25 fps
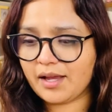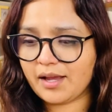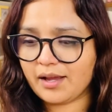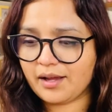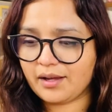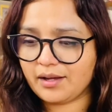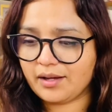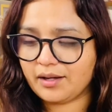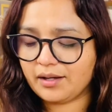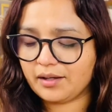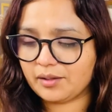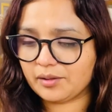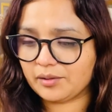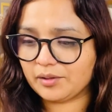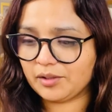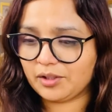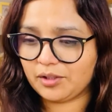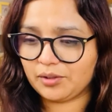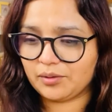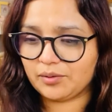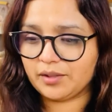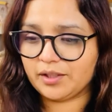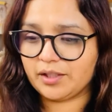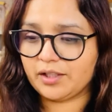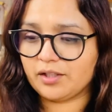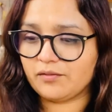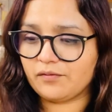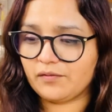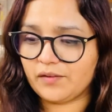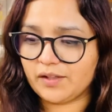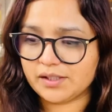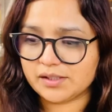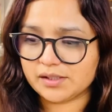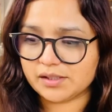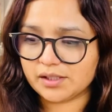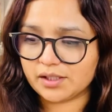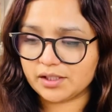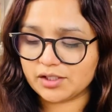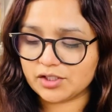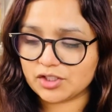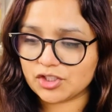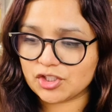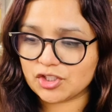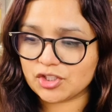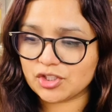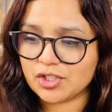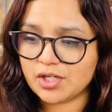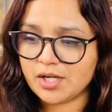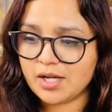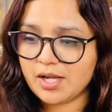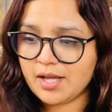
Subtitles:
a cute little vintage